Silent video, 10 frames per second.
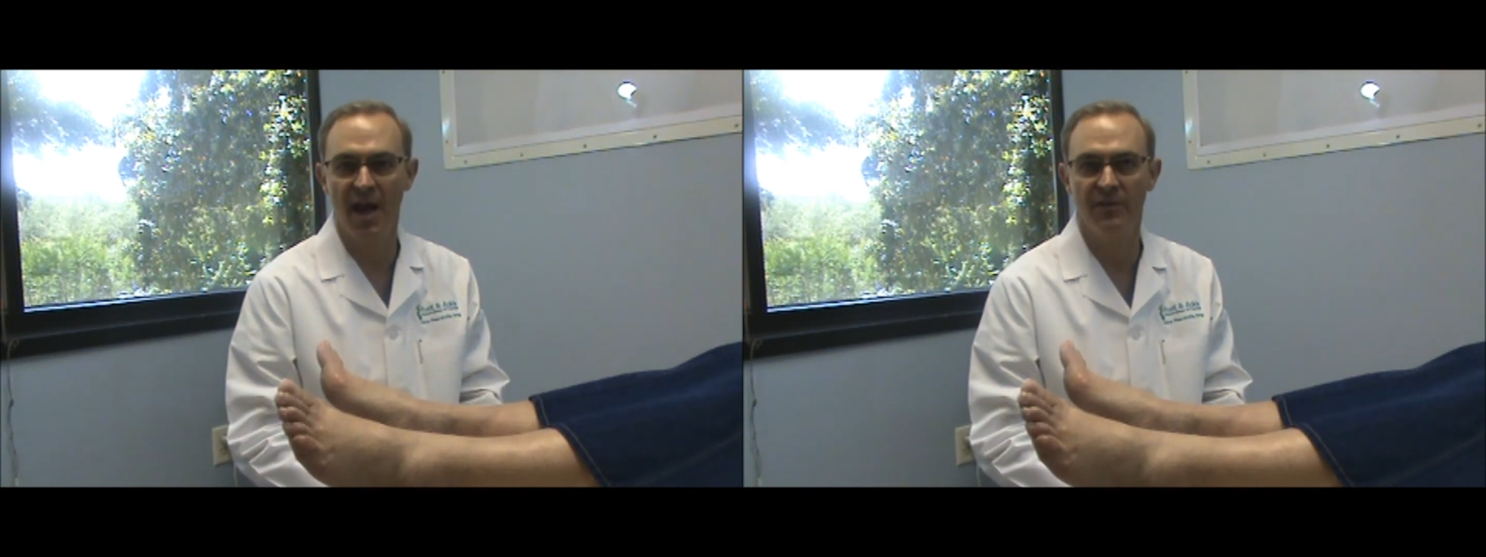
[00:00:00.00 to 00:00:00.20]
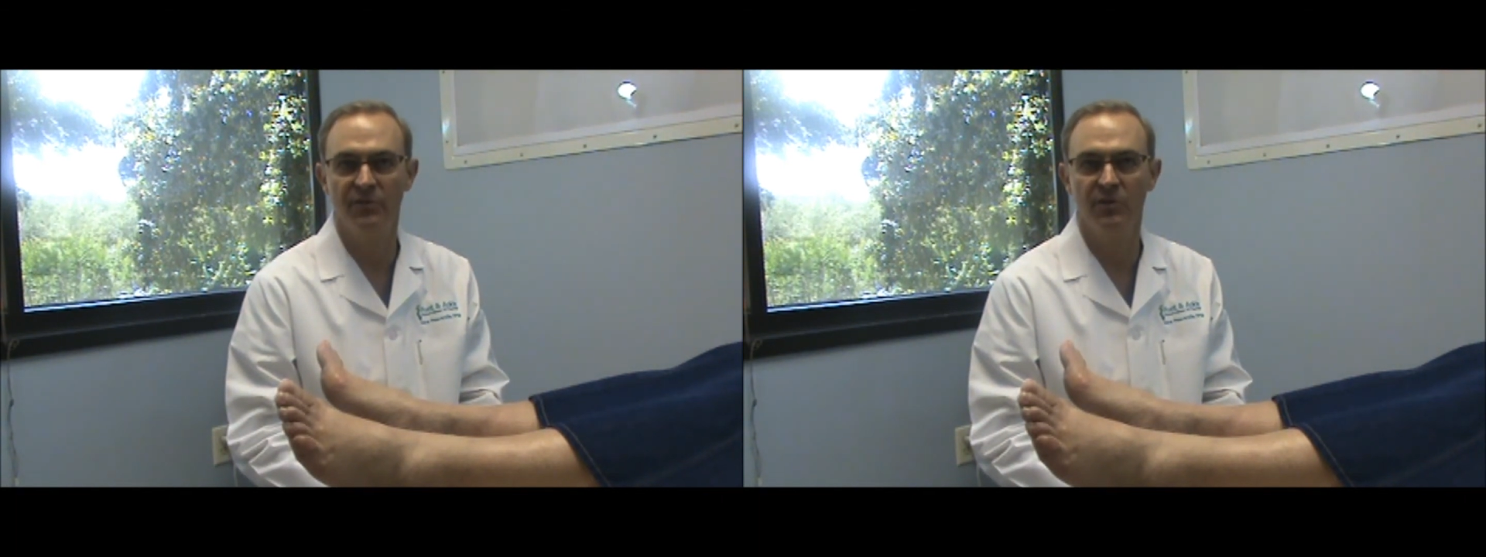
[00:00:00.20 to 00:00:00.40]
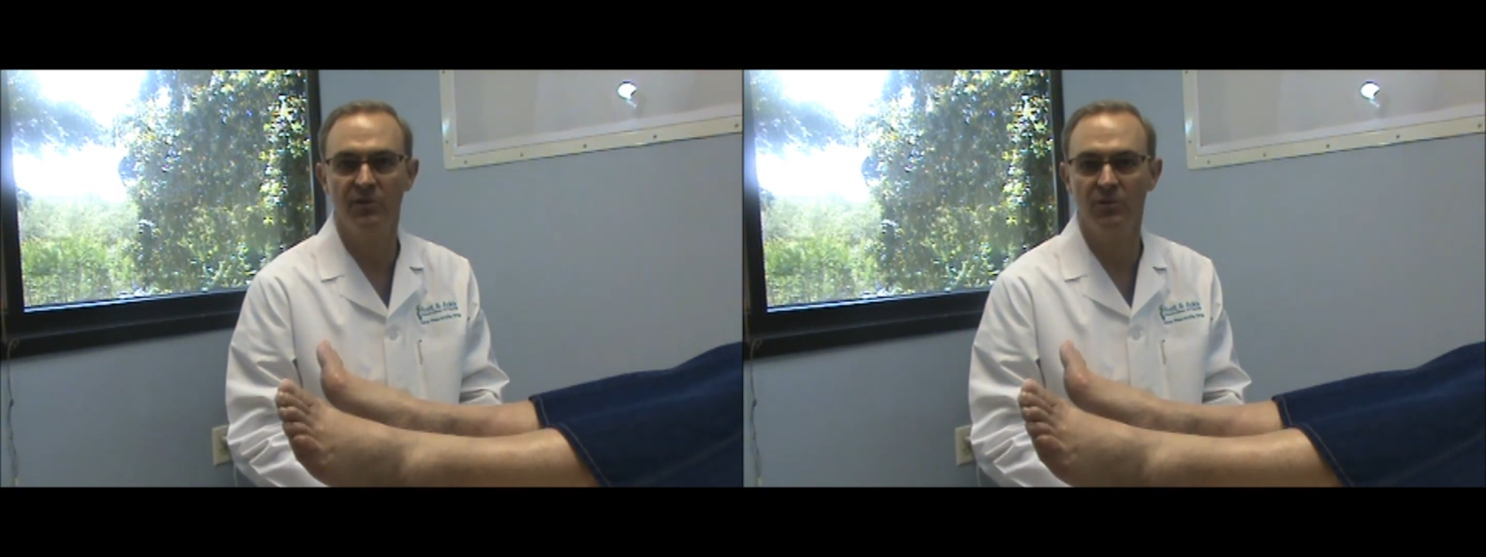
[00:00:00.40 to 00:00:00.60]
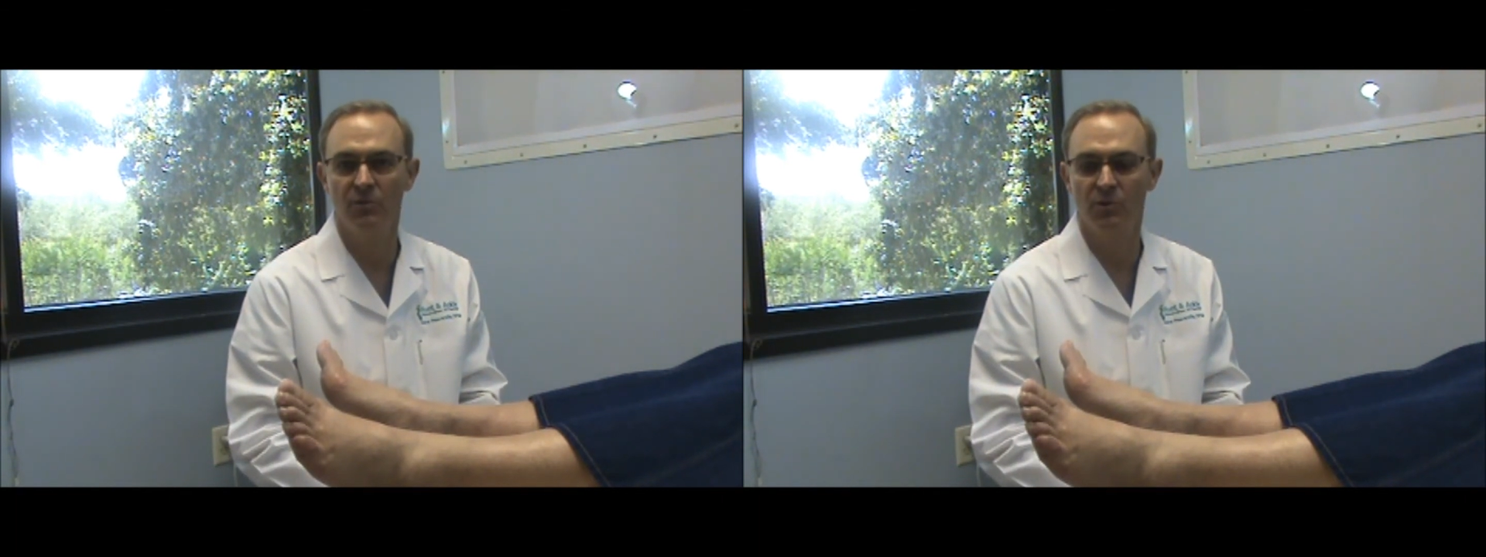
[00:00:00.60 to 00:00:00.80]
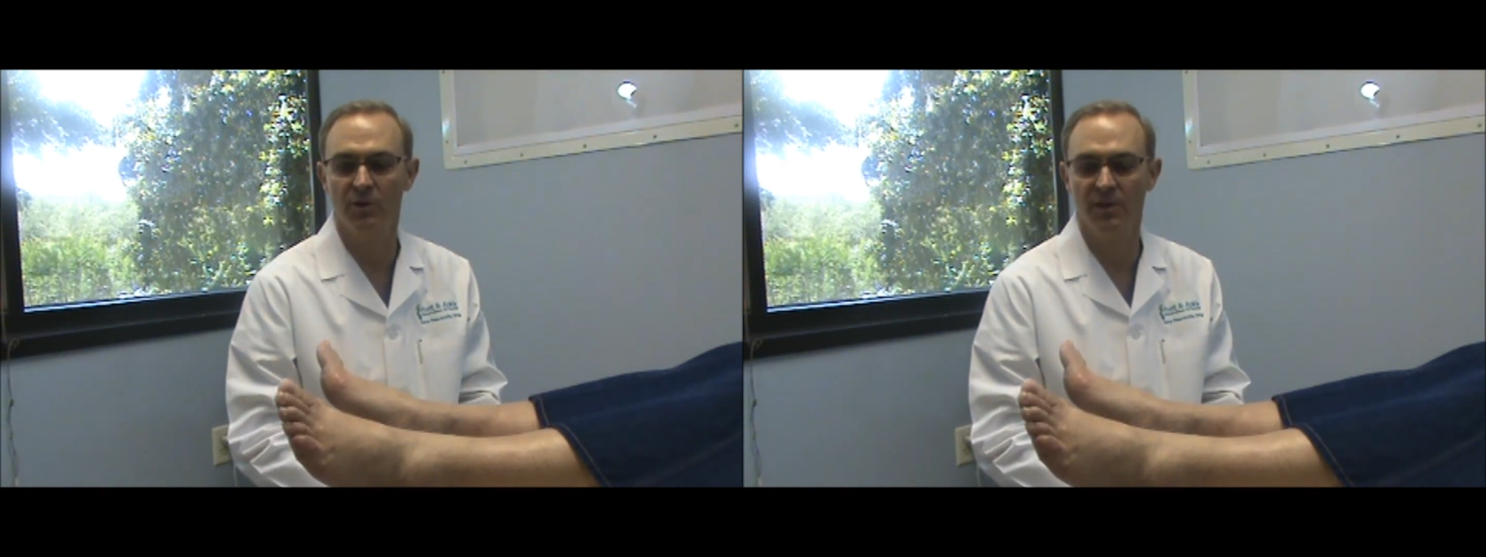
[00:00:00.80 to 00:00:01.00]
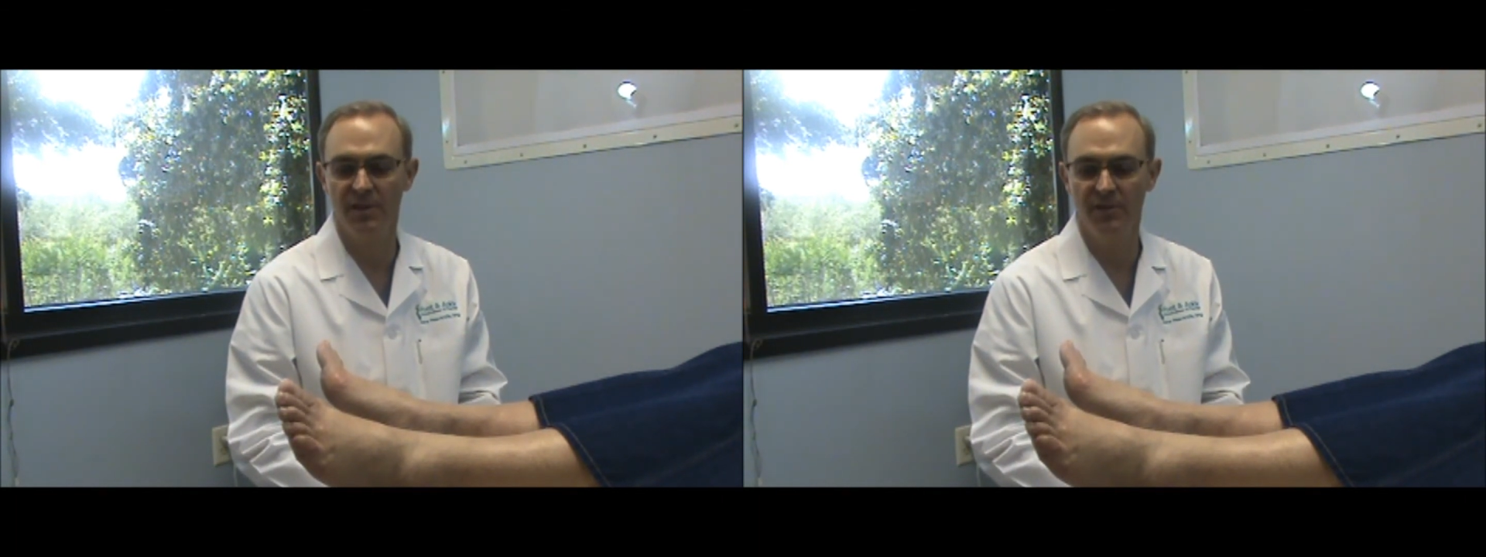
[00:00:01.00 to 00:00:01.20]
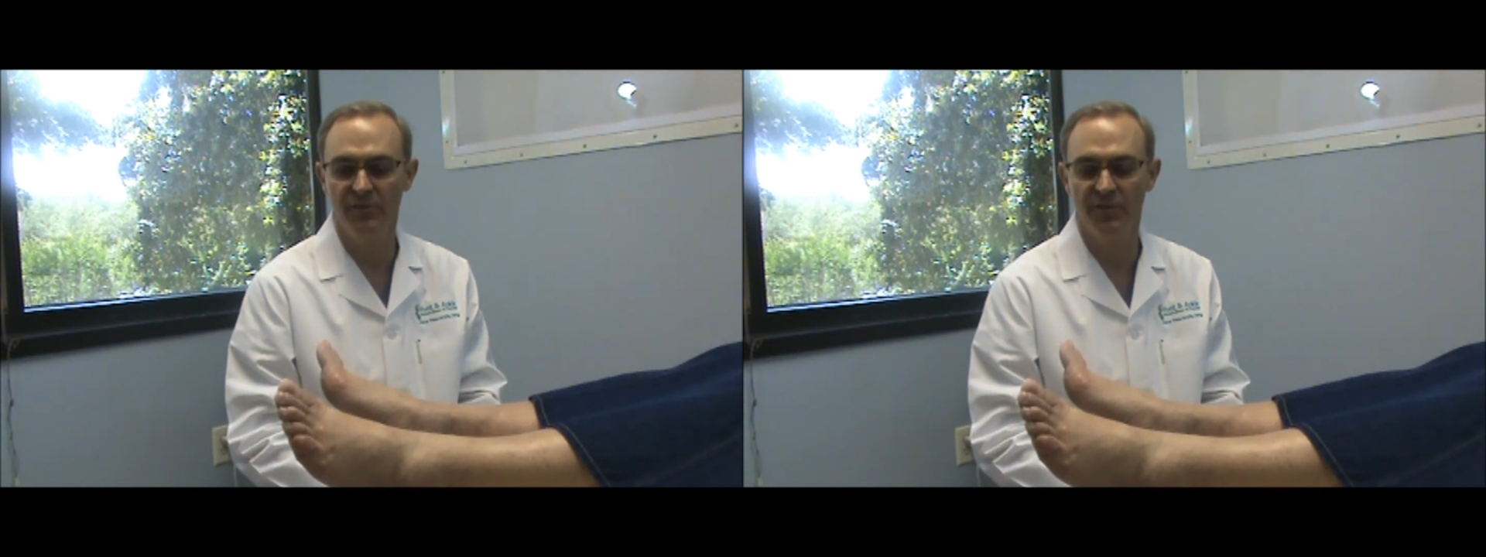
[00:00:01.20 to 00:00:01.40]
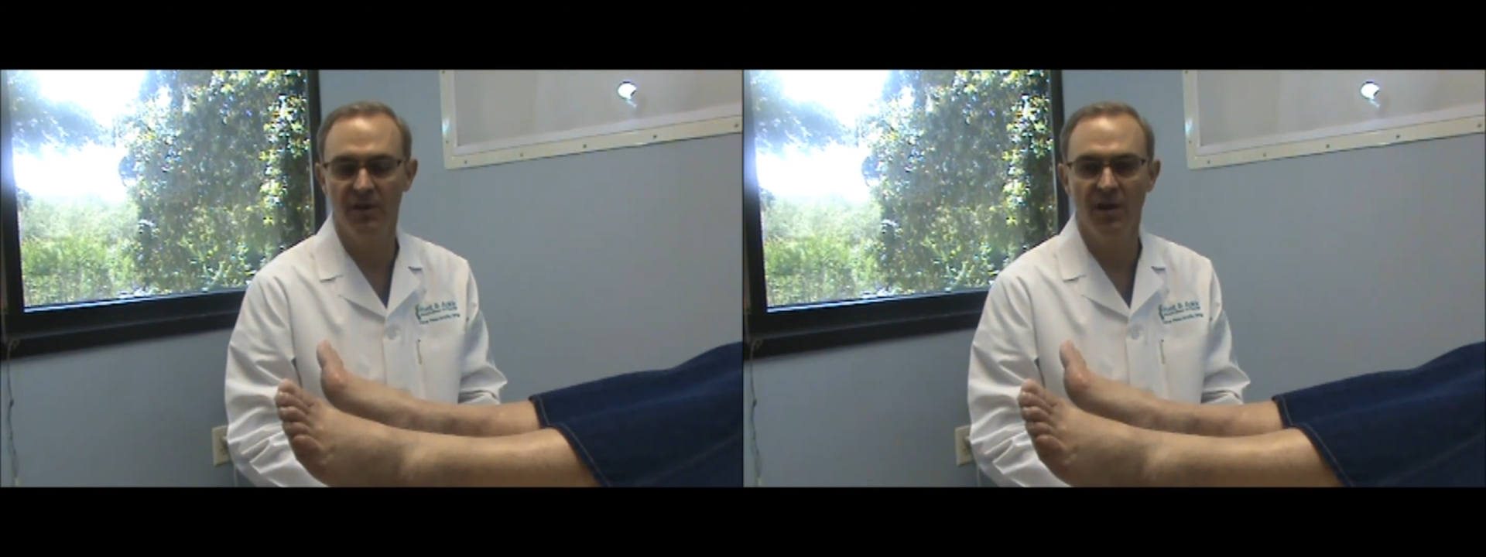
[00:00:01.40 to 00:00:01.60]
Advil or
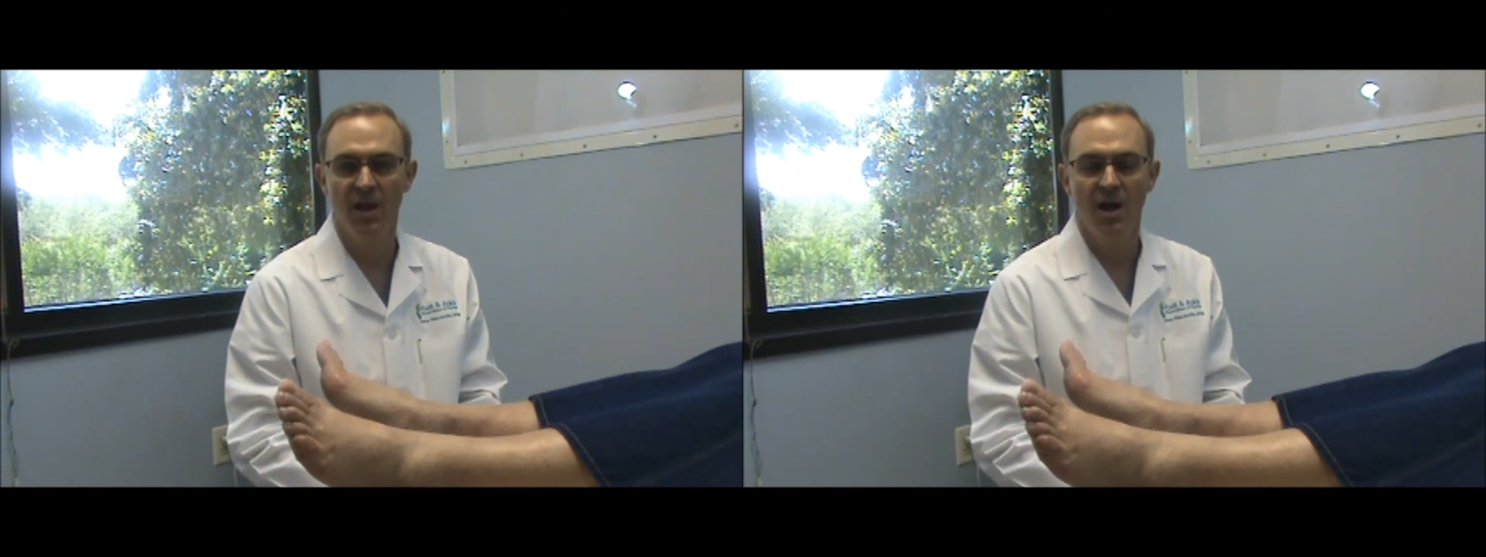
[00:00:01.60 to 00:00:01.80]
Aleve,